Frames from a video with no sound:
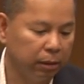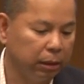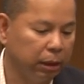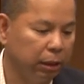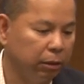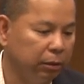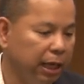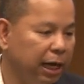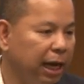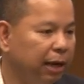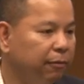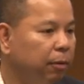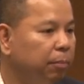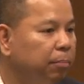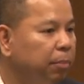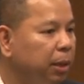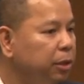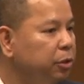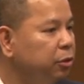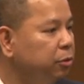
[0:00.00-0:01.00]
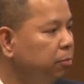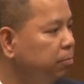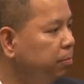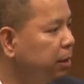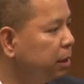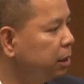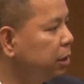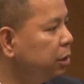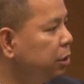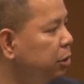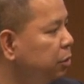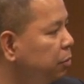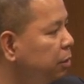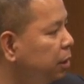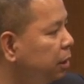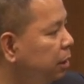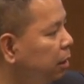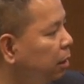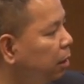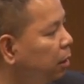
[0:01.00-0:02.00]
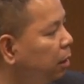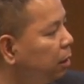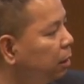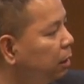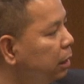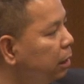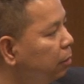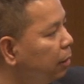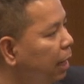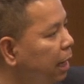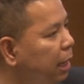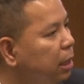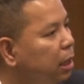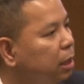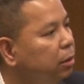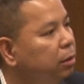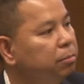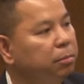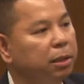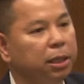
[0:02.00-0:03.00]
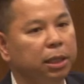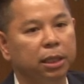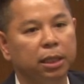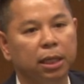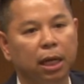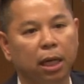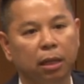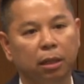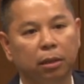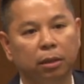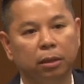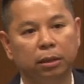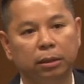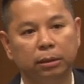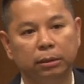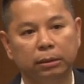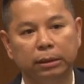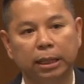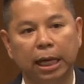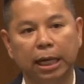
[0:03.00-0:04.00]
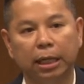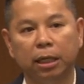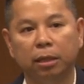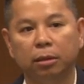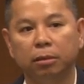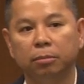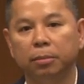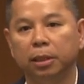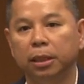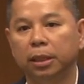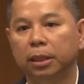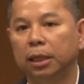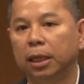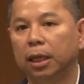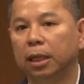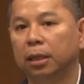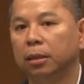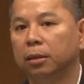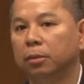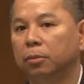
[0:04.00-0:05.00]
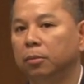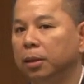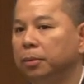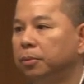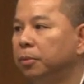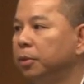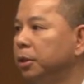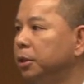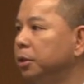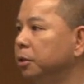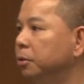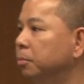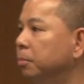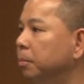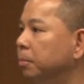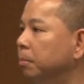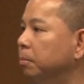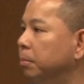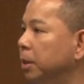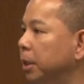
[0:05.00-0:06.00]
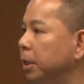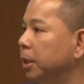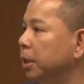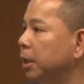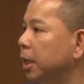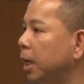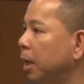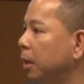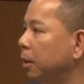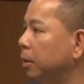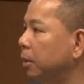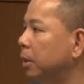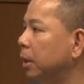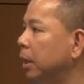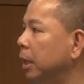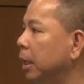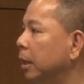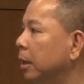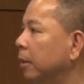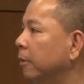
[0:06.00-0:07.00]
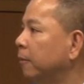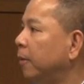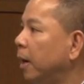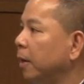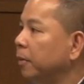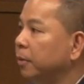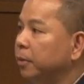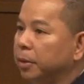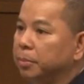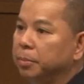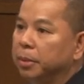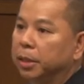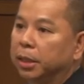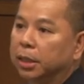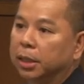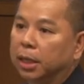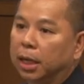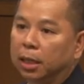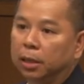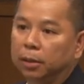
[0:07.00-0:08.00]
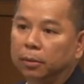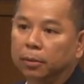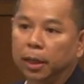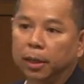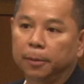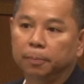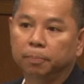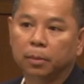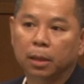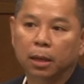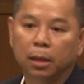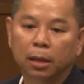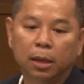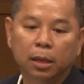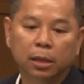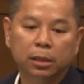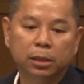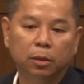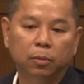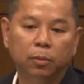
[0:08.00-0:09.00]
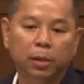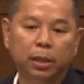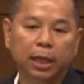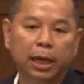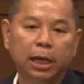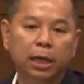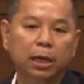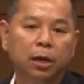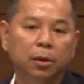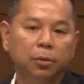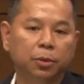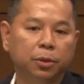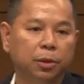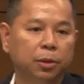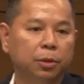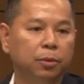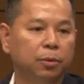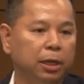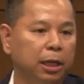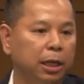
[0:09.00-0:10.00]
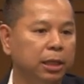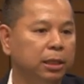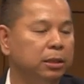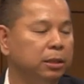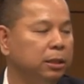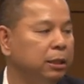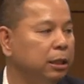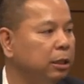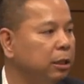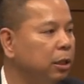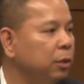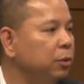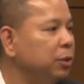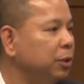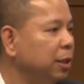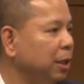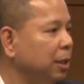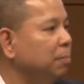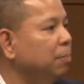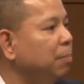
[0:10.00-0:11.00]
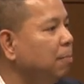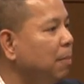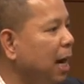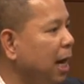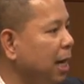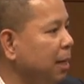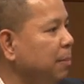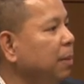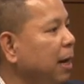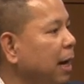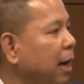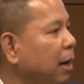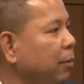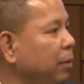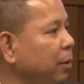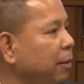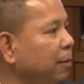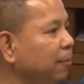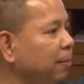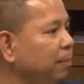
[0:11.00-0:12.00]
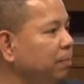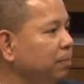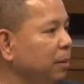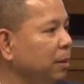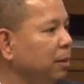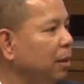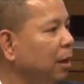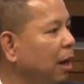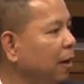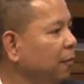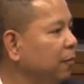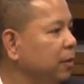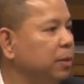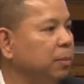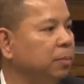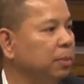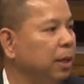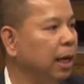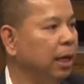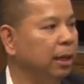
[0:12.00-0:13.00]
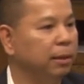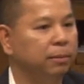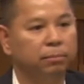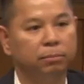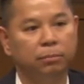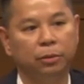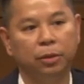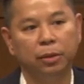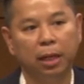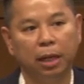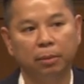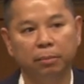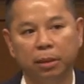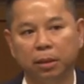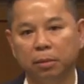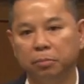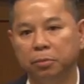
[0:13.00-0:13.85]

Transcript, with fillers: you know, they have a bunch of business units that are, you know, $800 million, $900 million, $1.2 billion, $500 million, right? So when they go through and they negotiate buying power, office supply, you name it,